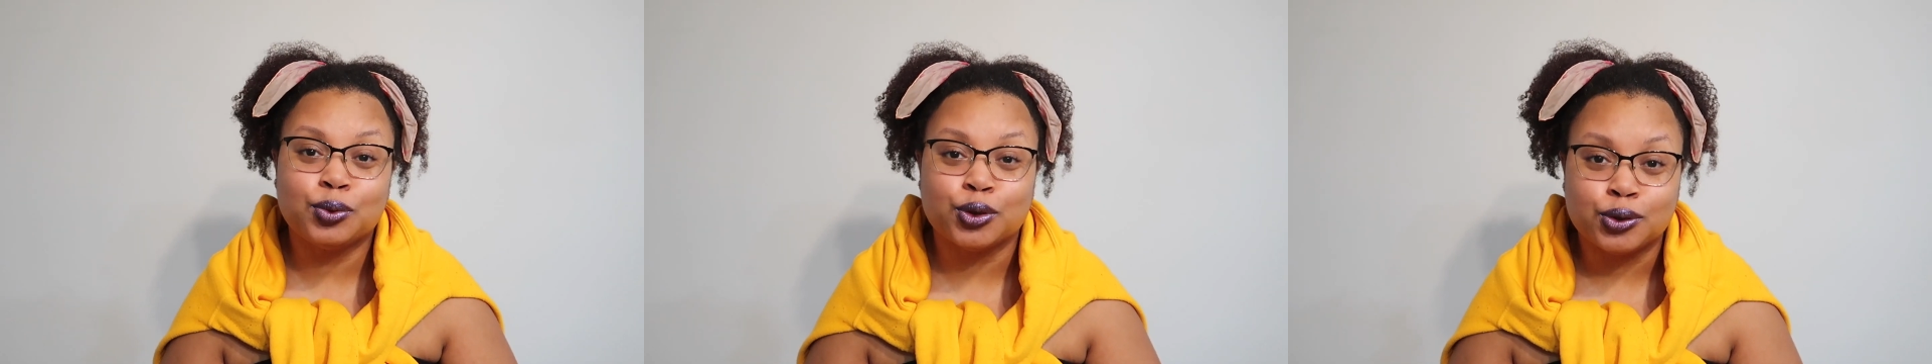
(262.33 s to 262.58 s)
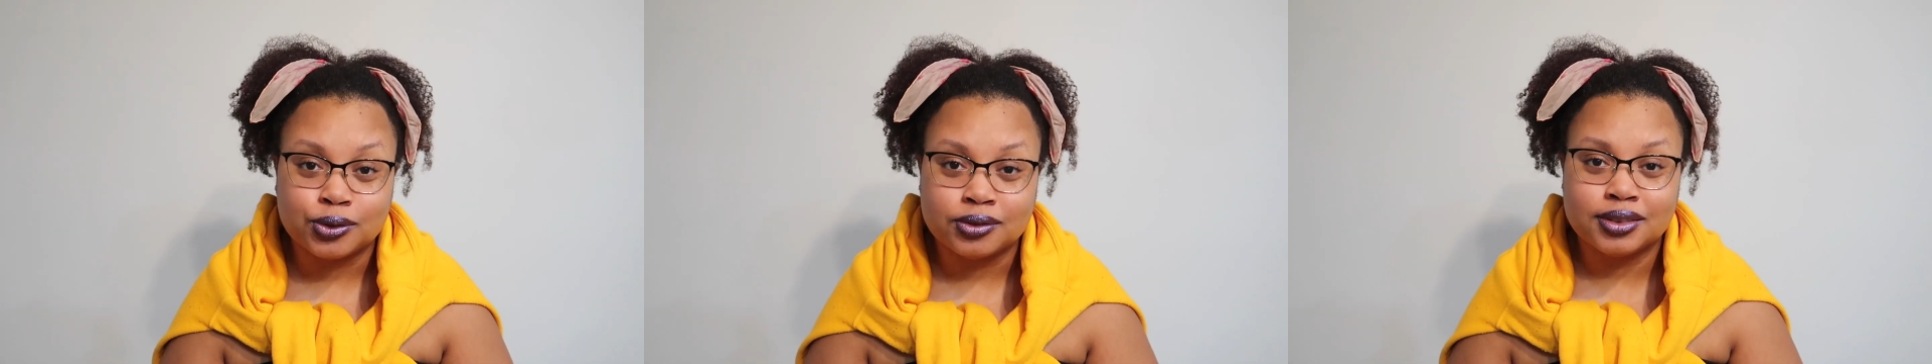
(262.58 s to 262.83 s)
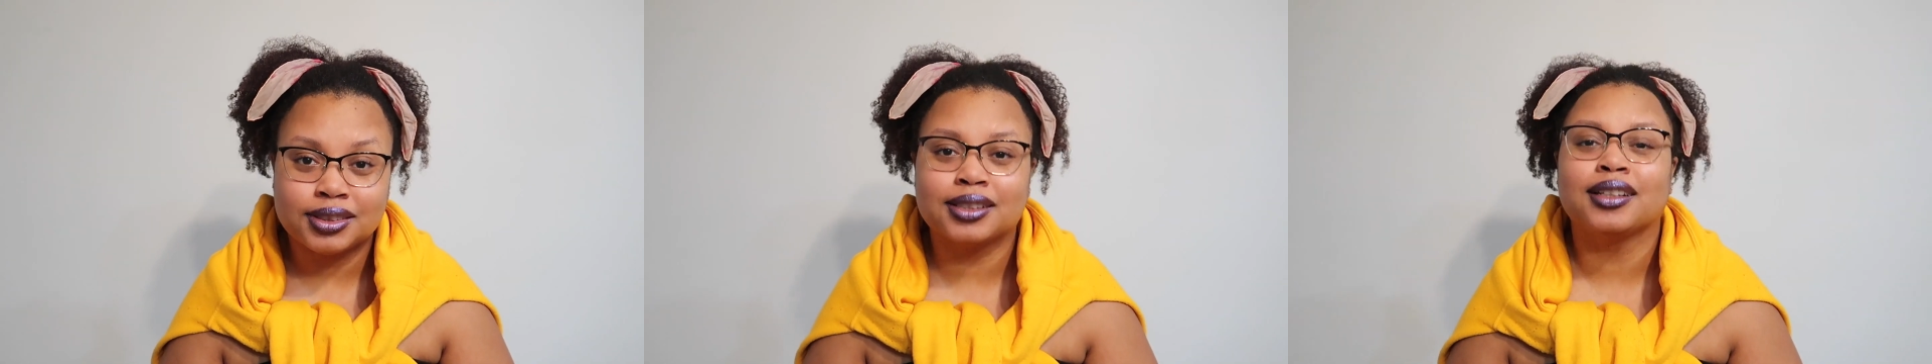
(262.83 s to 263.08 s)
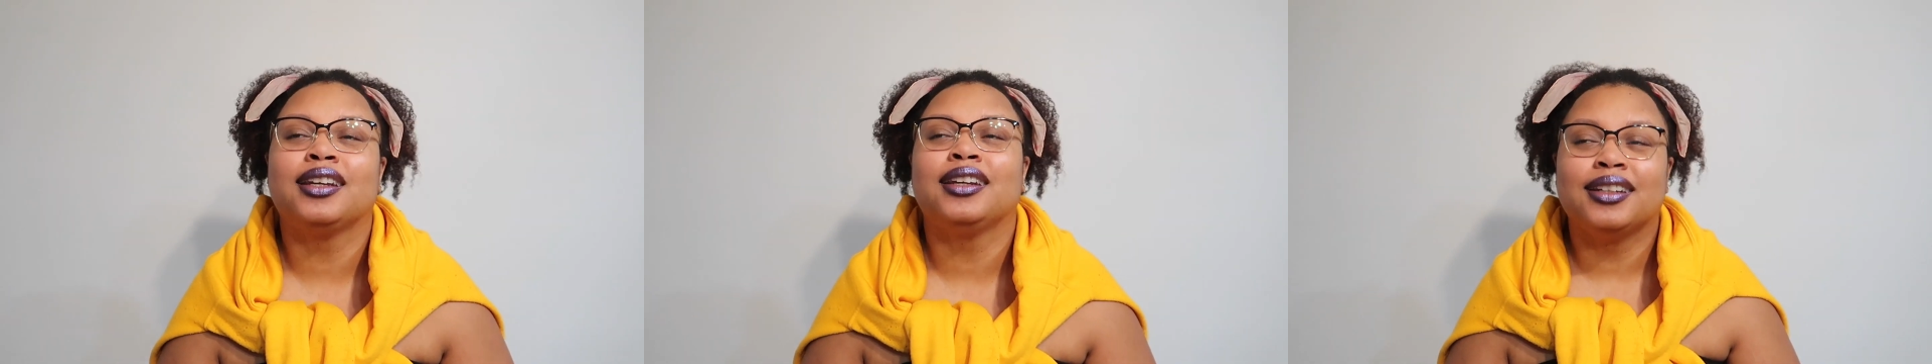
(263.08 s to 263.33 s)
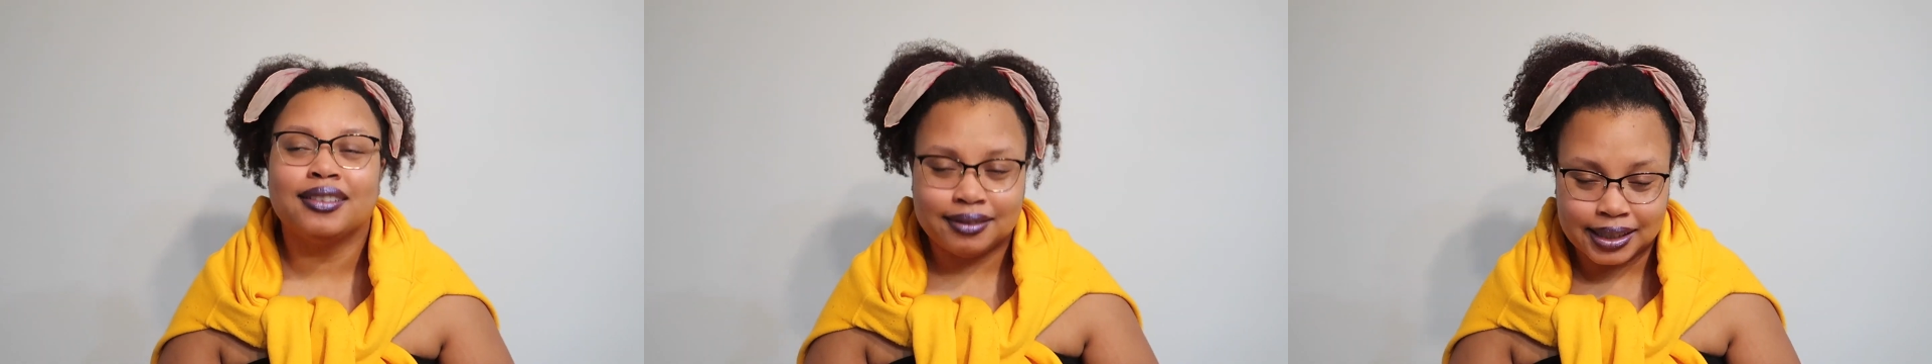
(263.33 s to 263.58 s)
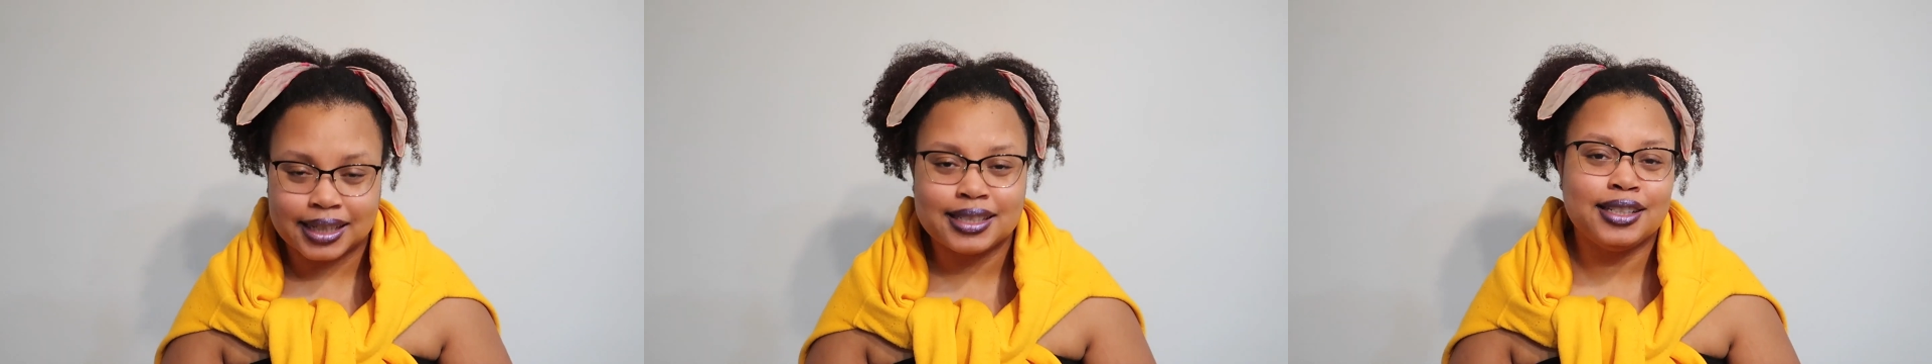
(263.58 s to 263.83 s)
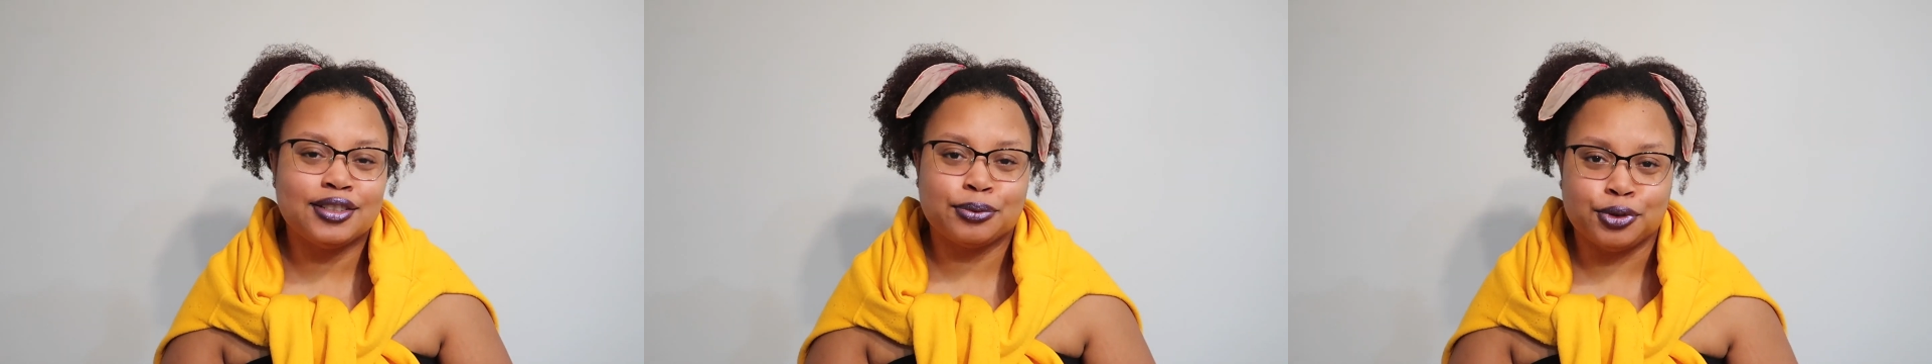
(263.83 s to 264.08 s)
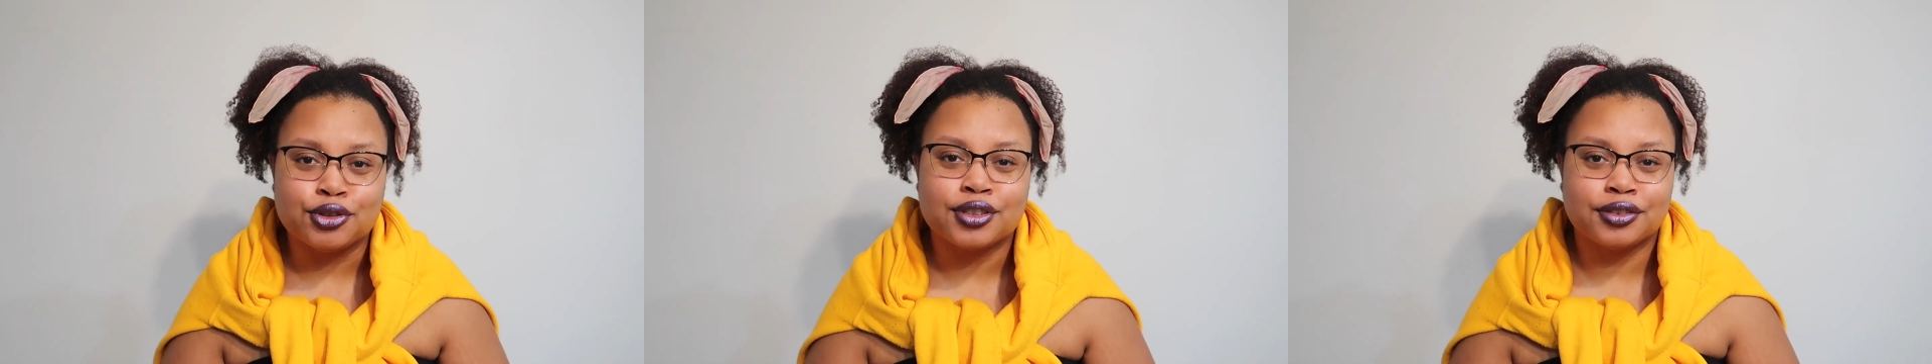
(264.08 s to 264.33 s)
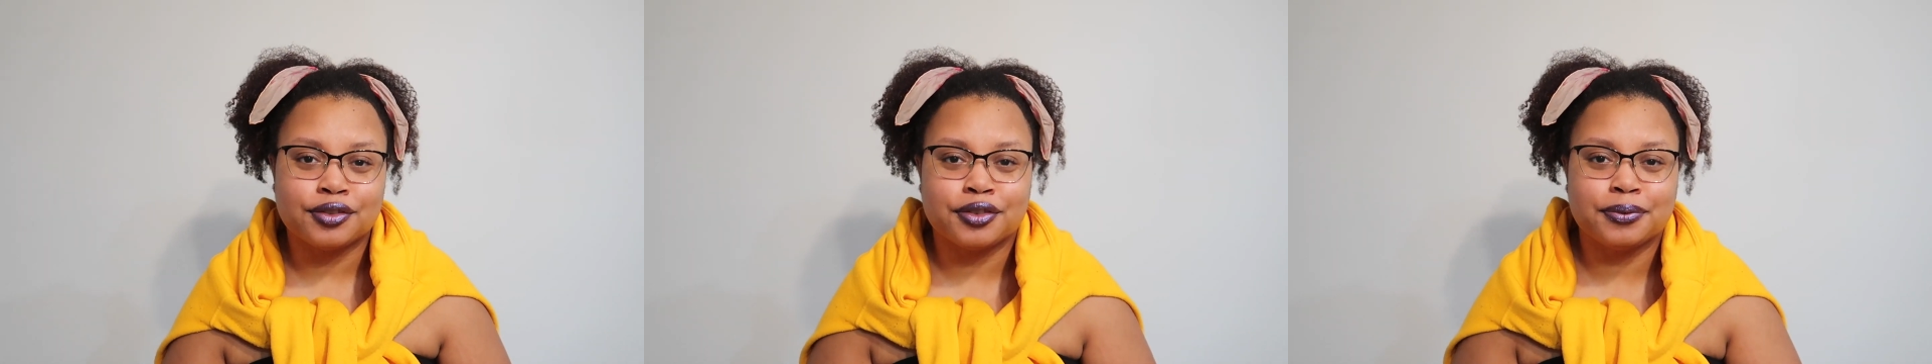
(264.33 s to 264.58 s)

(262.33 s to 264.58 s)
wounds. Yes, he's abusive.